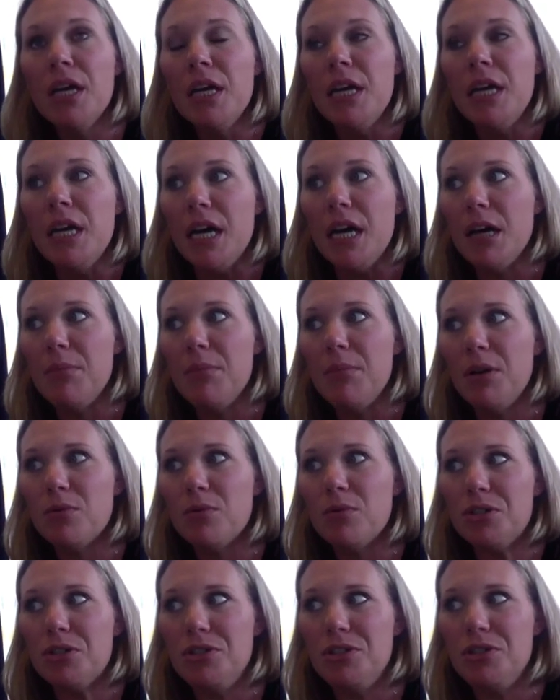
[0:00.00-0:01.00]

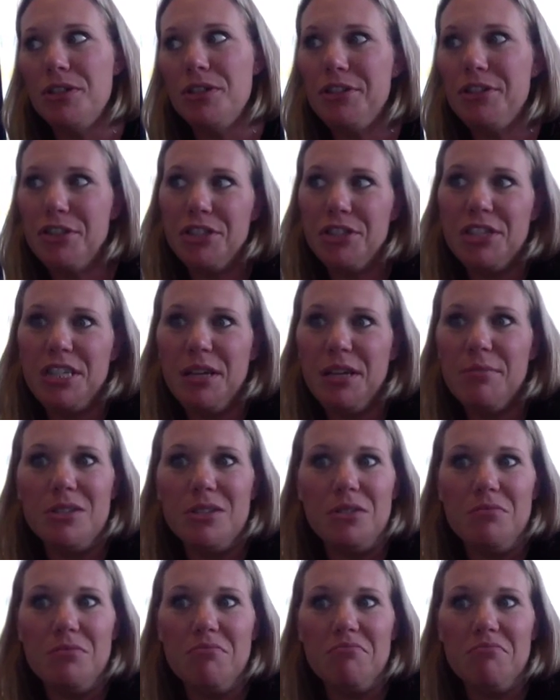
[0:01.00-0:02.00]
it just seemed
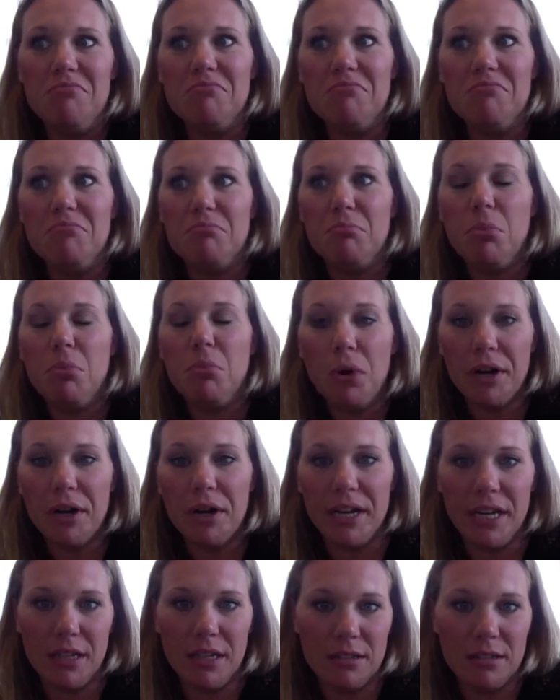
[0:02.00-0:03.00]

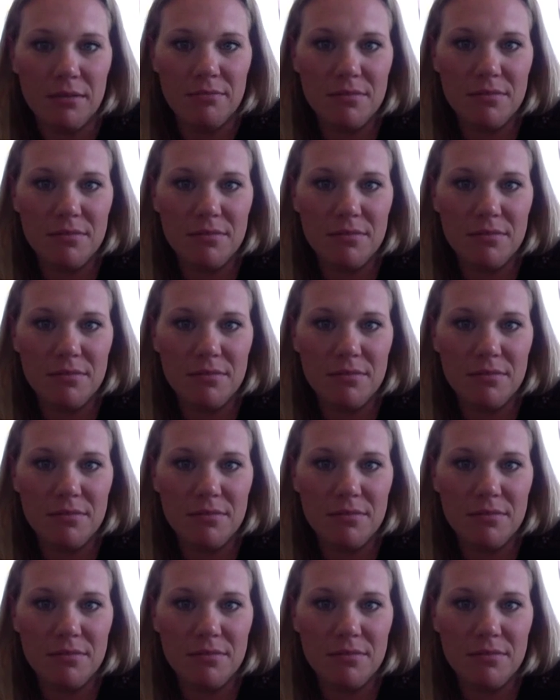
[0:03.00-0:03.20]
boring.